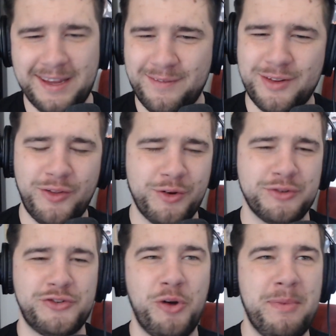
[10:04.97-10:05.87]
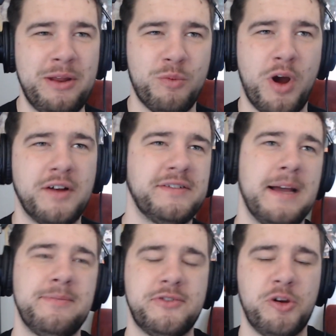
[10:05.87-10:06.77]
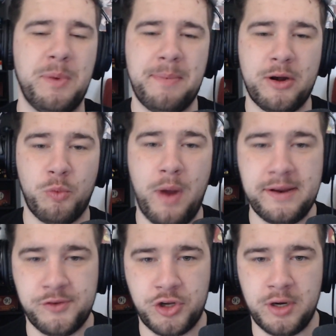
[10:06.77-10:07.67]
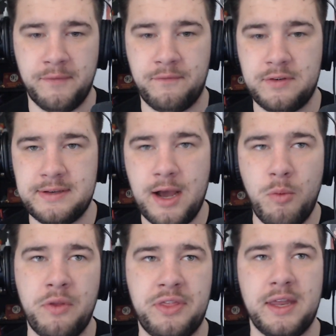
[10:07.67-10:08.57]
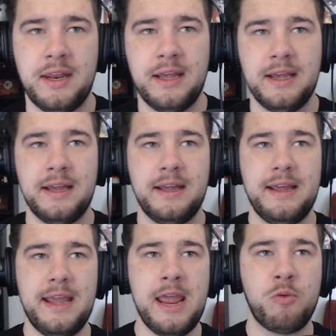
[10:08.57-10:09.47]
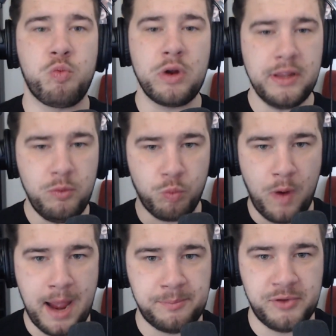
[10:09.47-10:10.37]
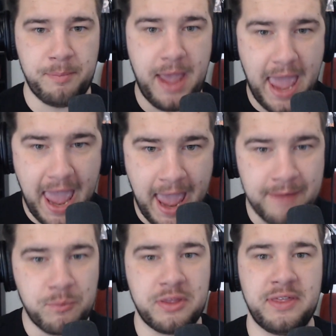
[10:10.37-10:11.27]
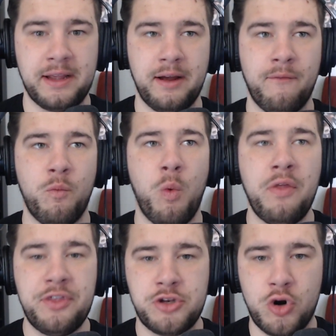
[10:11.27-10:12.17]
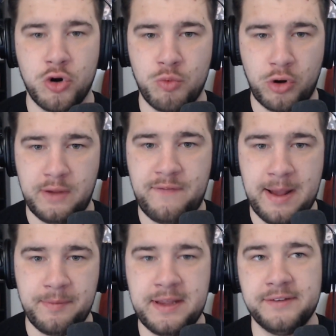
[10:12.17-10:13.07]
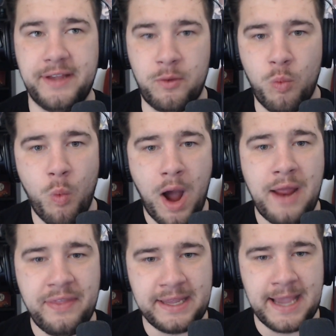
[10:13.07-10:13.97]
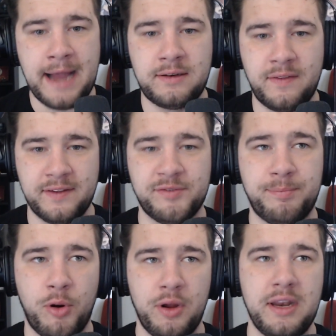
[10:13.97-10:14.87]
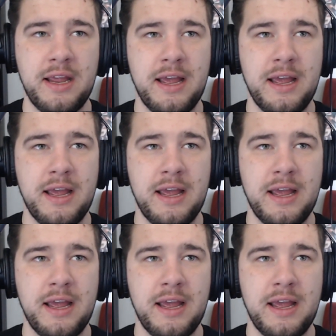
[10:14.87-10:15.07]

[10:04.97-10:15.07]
Even though there's so many wrong steps and so many better ways you could have dealt with it, it really wraps up everything of what the Todoroki family is and why they got to this point.